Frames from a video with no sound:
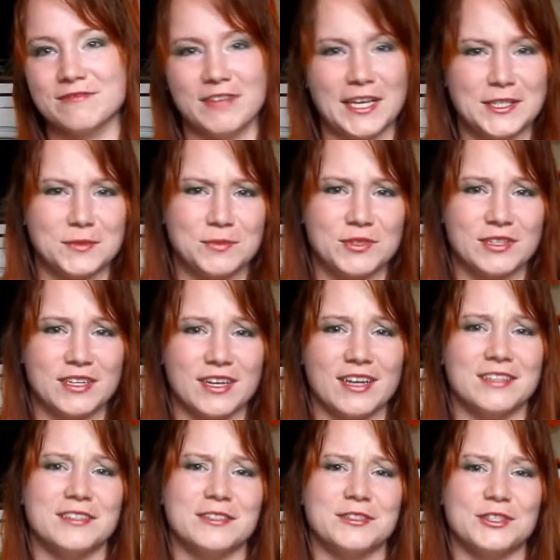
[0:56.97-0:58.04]
Facebook
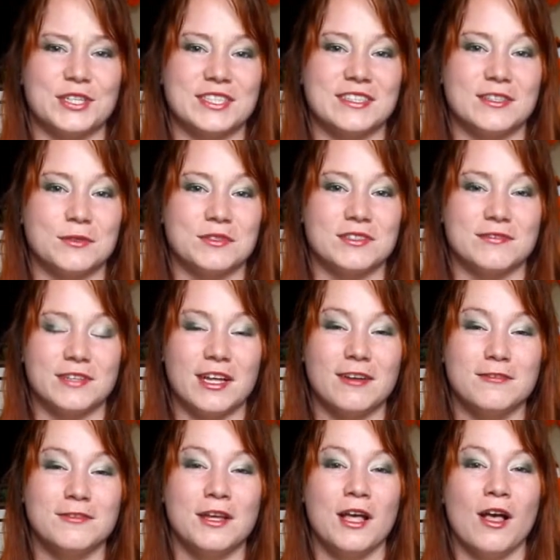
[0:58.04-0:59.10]
under
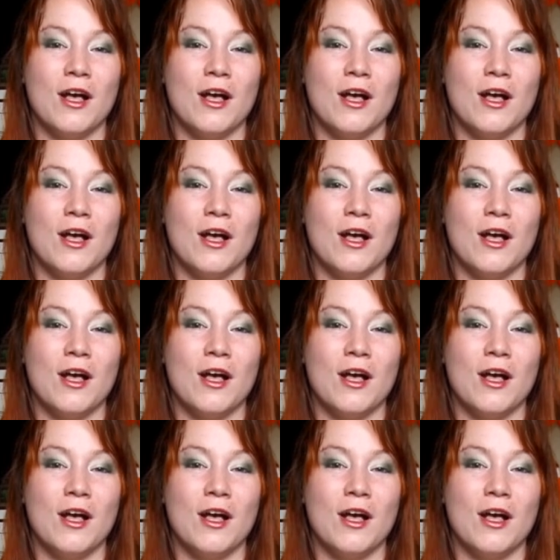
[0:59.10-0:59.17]
JustADoseOfLove,